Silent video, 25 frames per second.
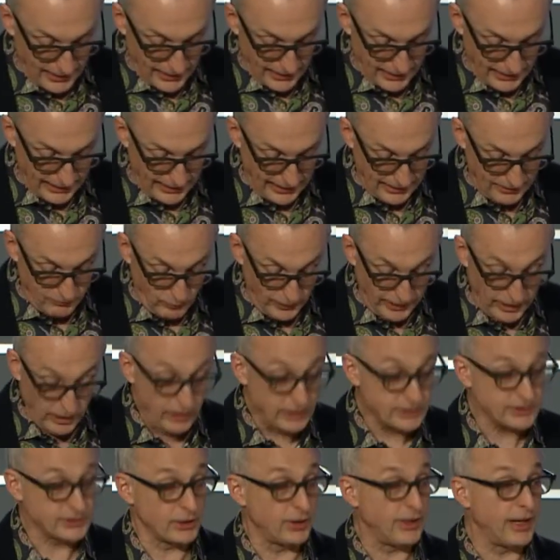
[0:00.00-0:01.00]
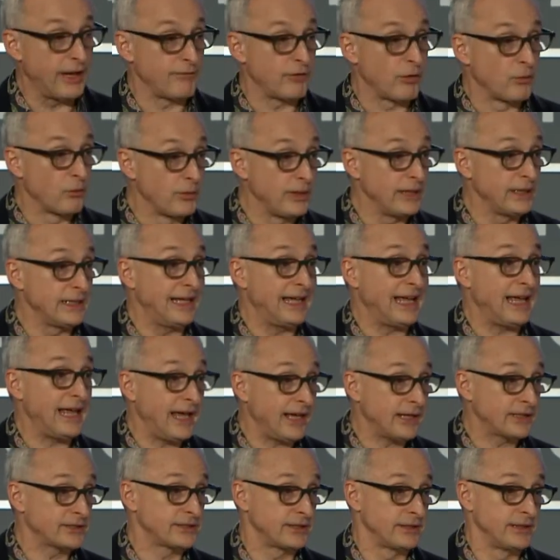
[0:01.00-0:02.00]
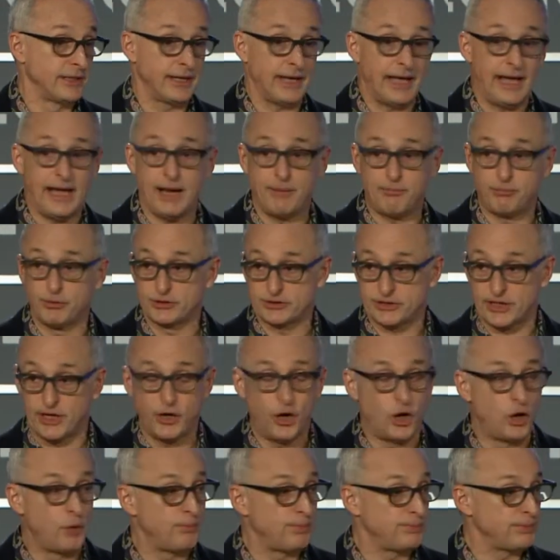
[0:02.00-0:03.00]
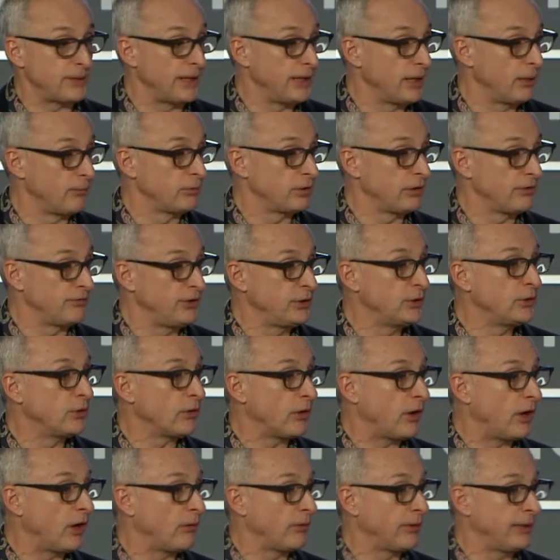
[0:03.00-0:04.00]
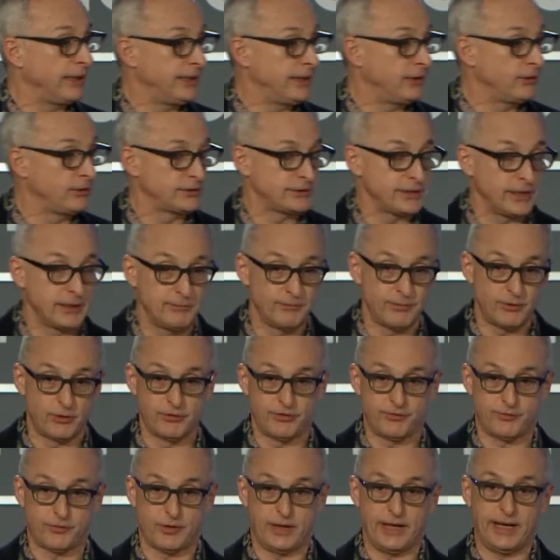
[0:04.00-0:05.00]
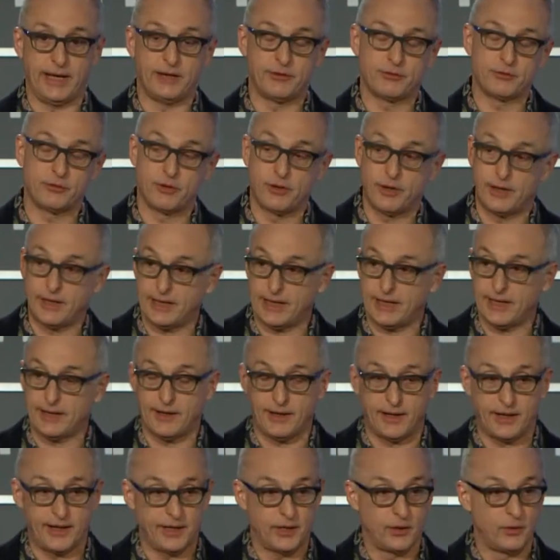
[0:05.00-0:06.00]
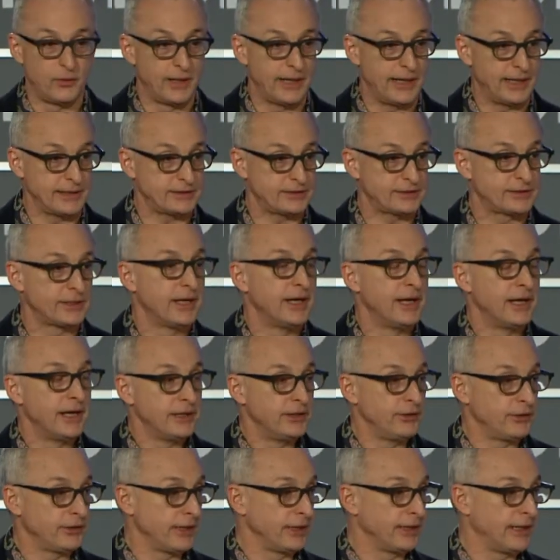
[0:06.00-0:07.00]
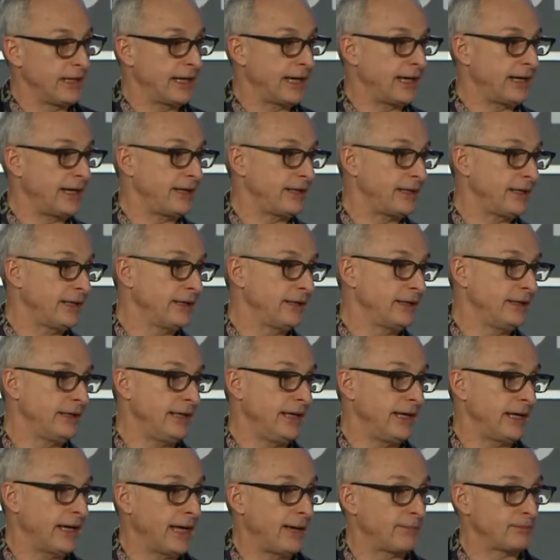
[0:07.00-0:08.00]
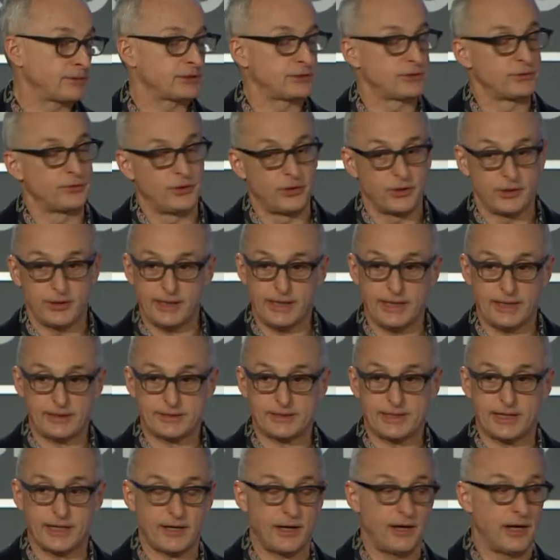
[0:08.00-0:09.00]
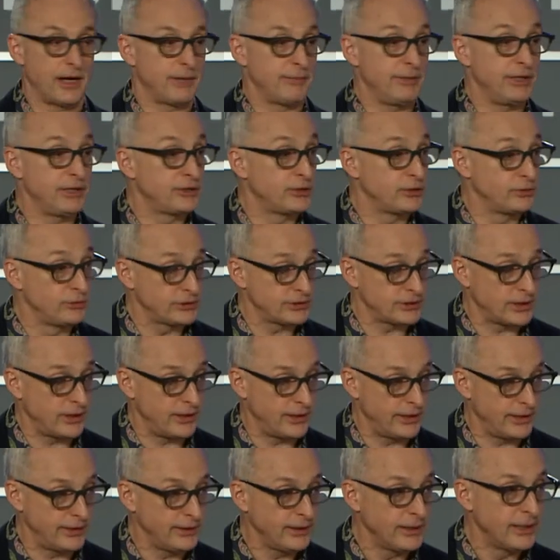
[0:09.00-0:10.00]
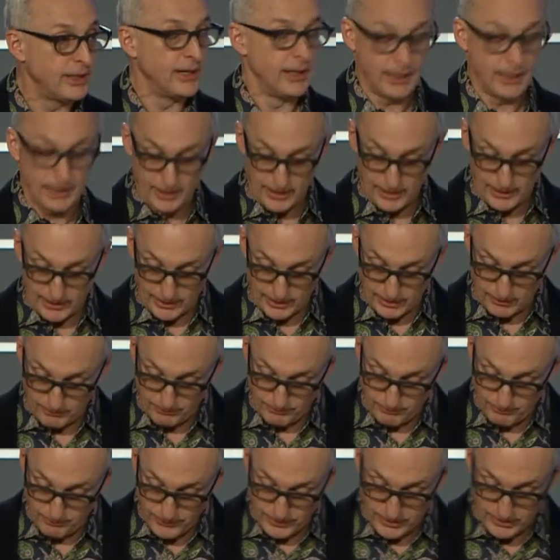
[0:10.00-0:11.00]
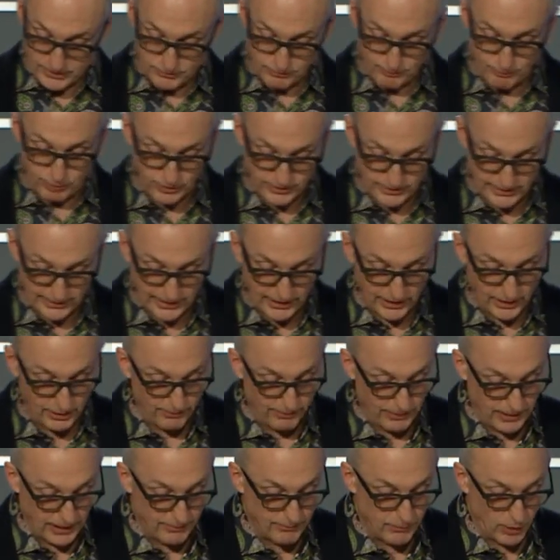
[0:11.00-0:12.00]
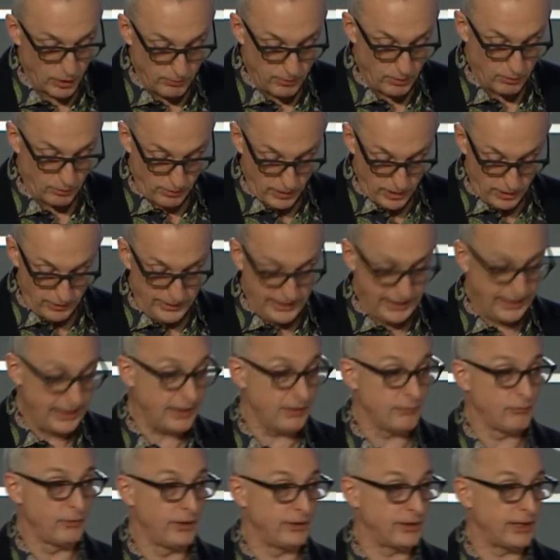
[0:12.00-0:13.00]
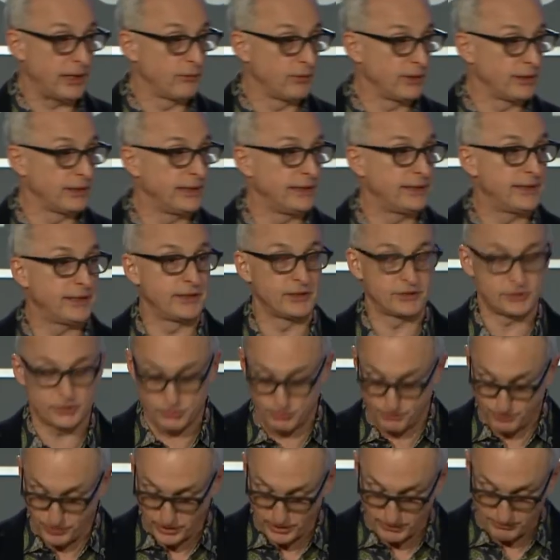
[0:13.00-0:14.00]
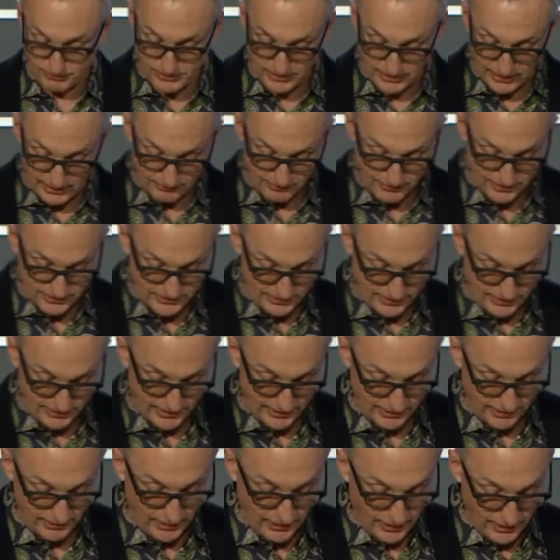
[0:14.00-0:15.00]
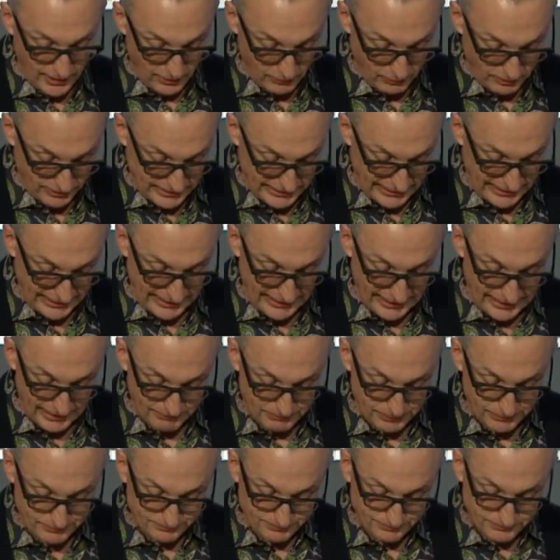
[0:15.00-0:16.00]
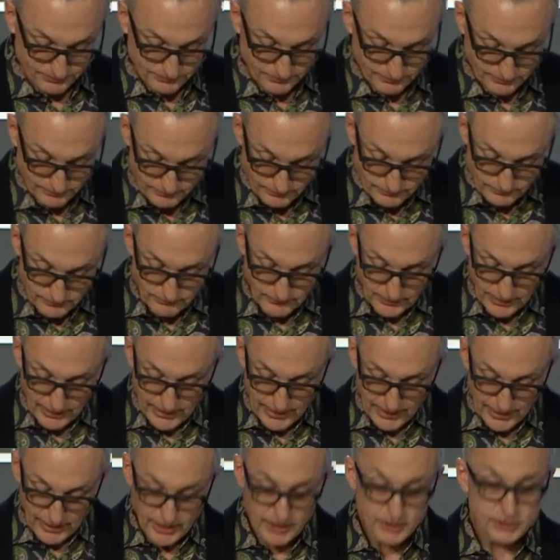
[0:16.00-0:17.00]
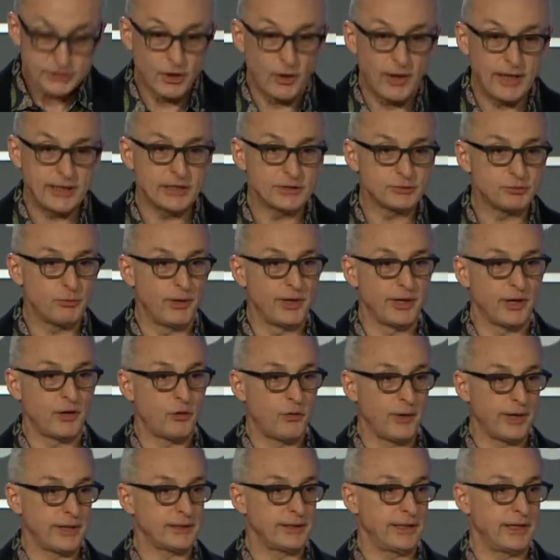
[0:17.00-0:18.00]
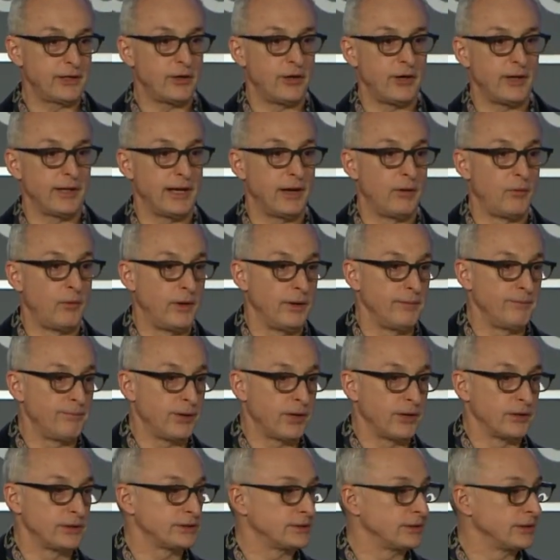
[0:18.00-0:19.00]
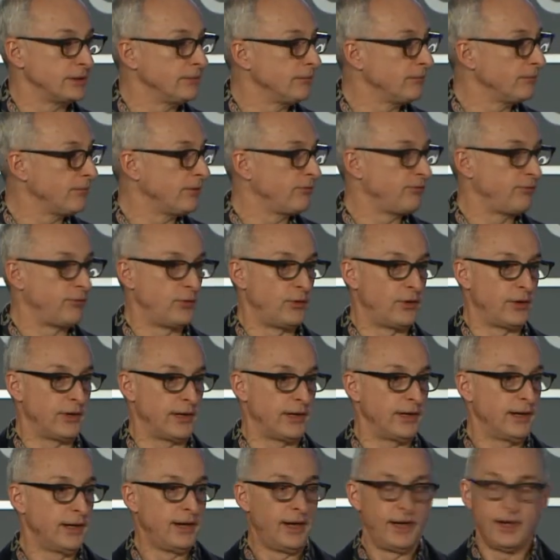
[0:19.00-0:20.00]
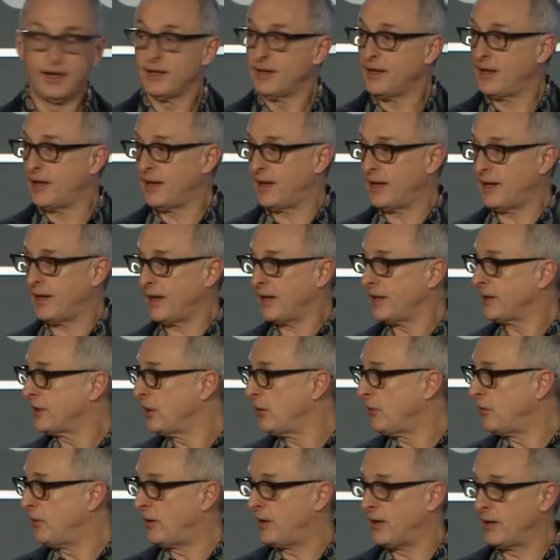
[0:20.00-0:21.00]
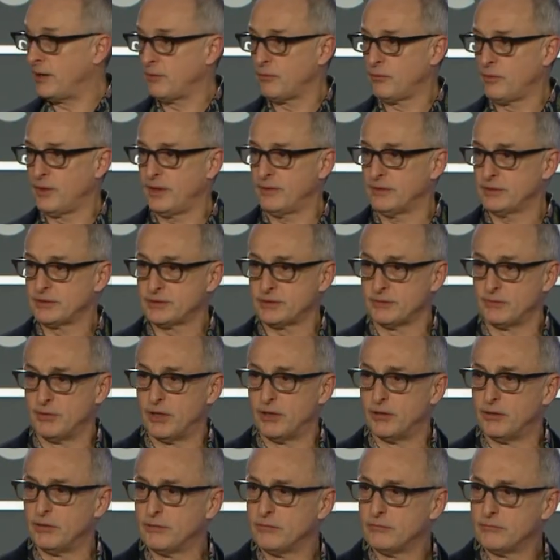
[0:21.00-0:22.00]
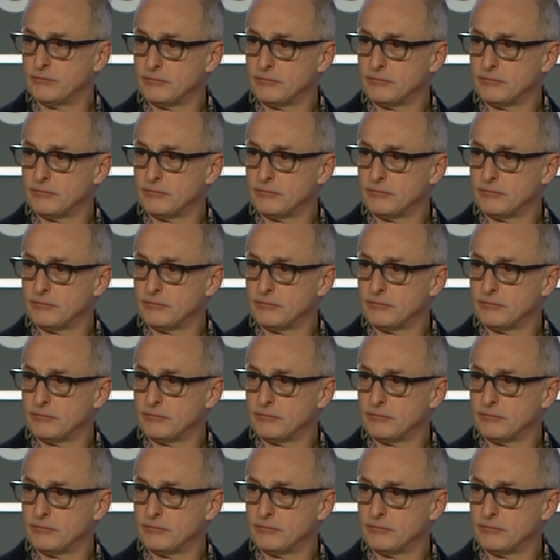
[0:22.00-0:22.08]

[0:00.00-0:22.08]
And we also have a really excellent app, which I hope a number of you are already using, both for Android and iOS. You can get it in the App Store at Techonomy Tucson. Uh, it's put together by Mobile Roadie, and we, they really did a superb job this year with that app. So I just want to quickly call out one person before uh, I go on. Where is Simone?